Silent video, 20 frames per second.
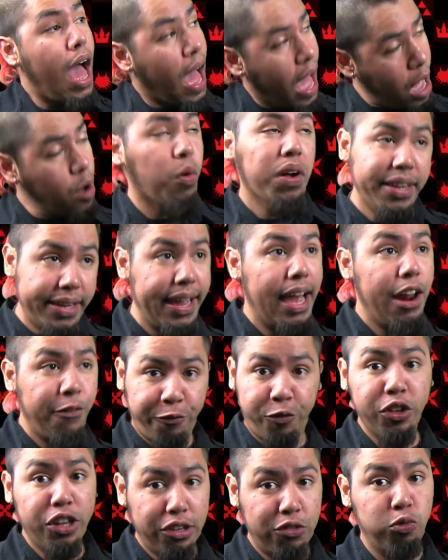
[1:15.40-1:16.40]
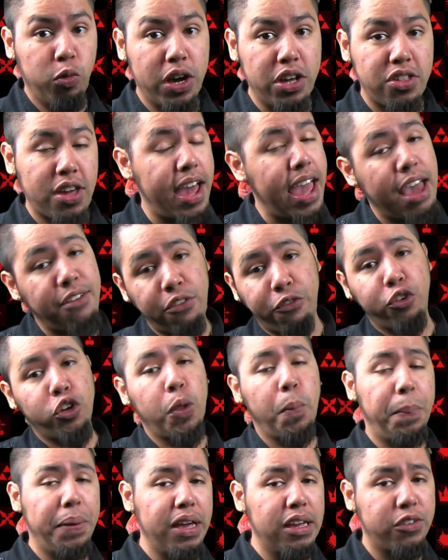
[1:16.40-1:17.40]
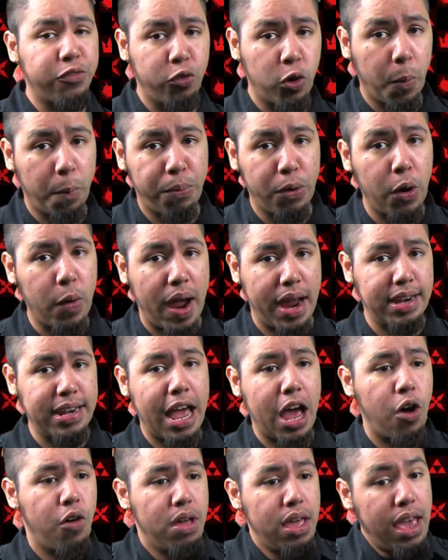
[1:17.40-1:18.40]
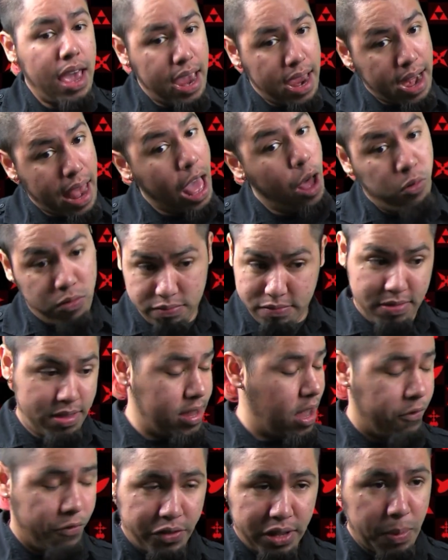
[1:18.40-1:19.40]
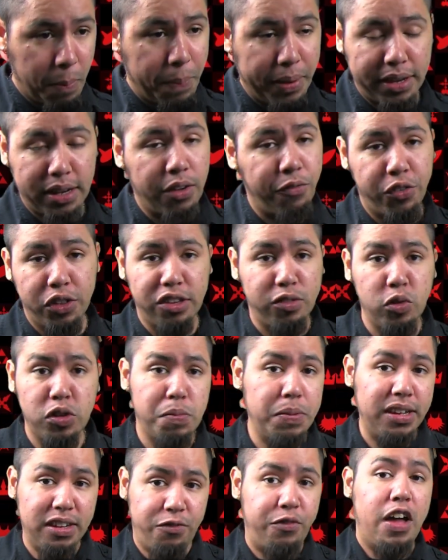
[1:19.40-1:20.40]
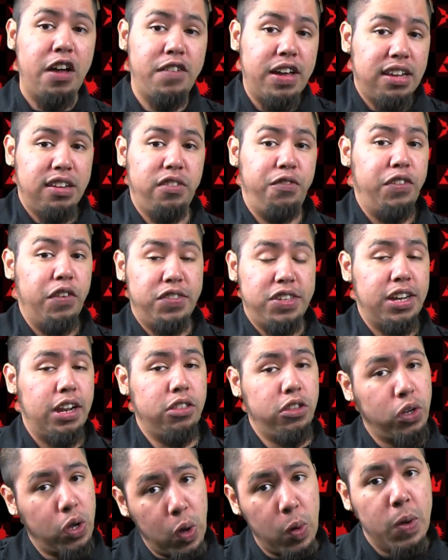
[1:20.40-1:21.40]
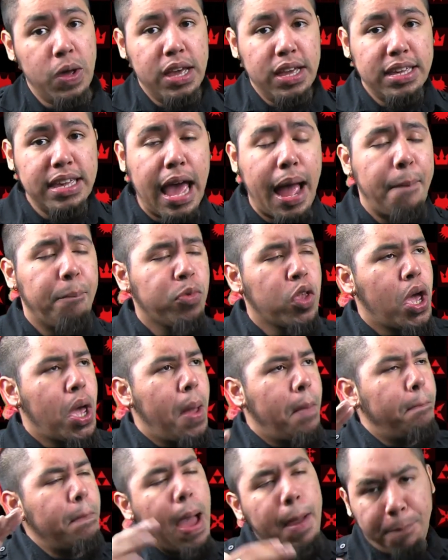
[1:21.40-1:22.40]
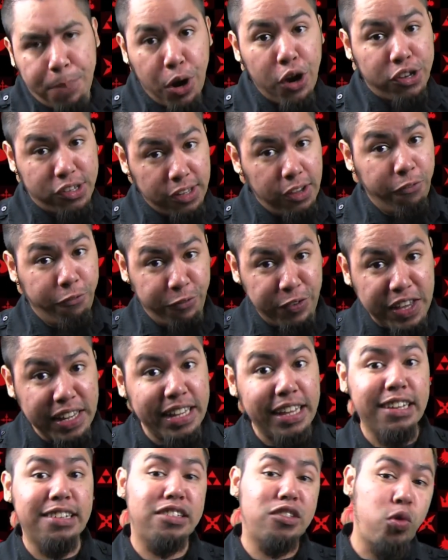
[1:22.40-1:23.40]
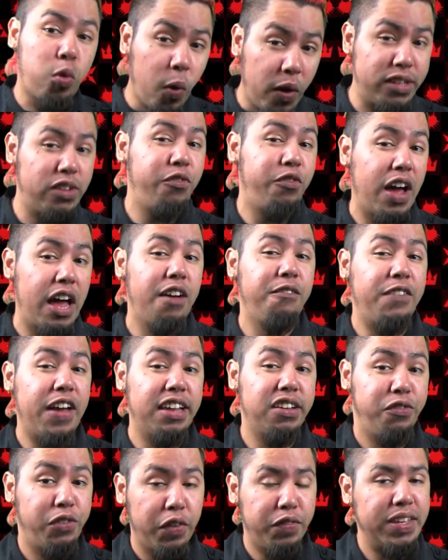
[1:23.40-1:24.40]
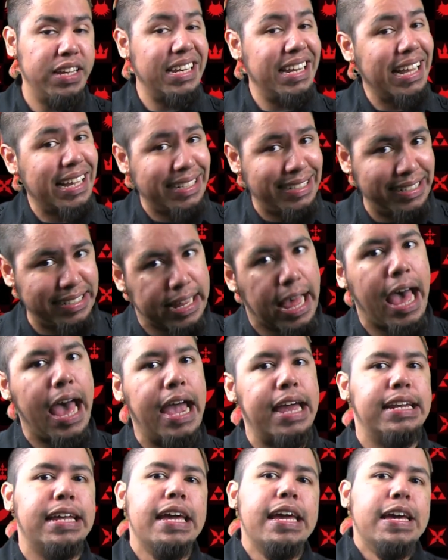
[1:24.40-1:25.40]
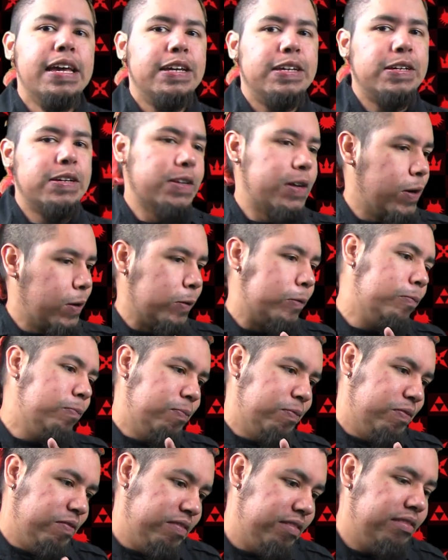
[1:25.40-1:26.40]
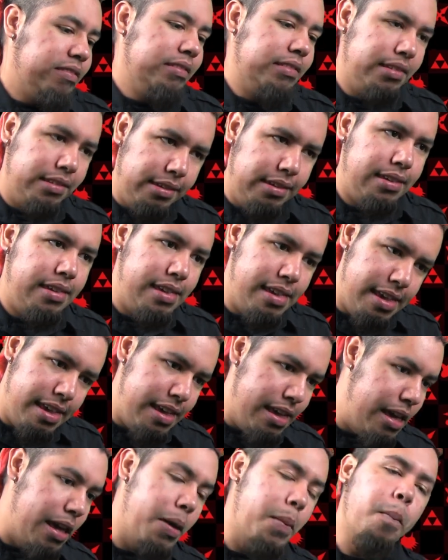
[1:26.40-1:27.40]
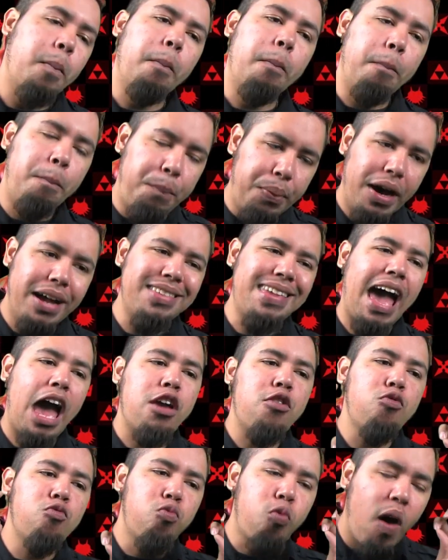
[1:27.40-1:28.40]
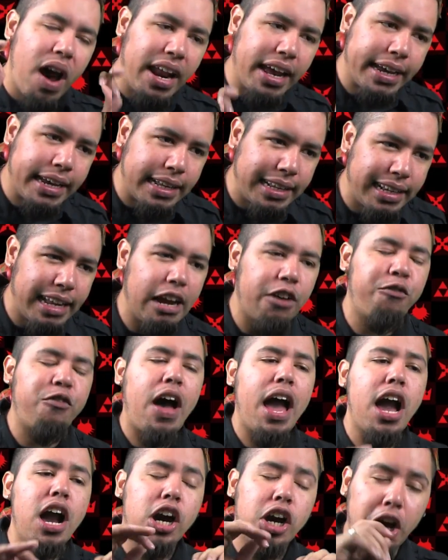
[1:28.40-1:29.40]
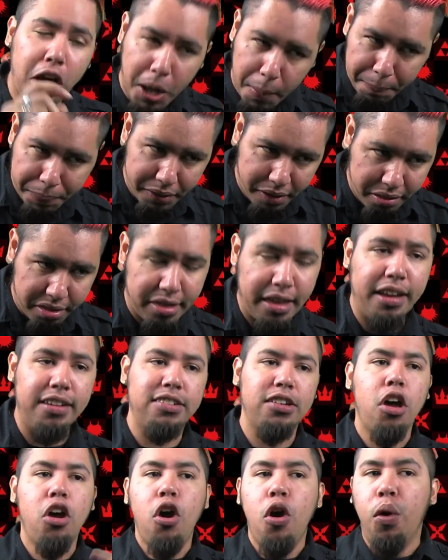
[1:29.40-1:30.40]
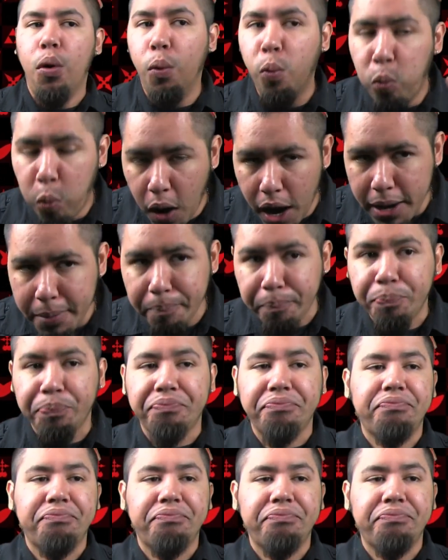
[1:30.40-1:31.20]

I would get it for the Switch. I have it for the PS4 Pro right now, and I will definitely pick it up for the Switch because Final Fantasy 15 on the go. Yeah, my personal feelings towards Final Fantasy 15 aside, you know, uh, but I want to clarify a couple of things. One,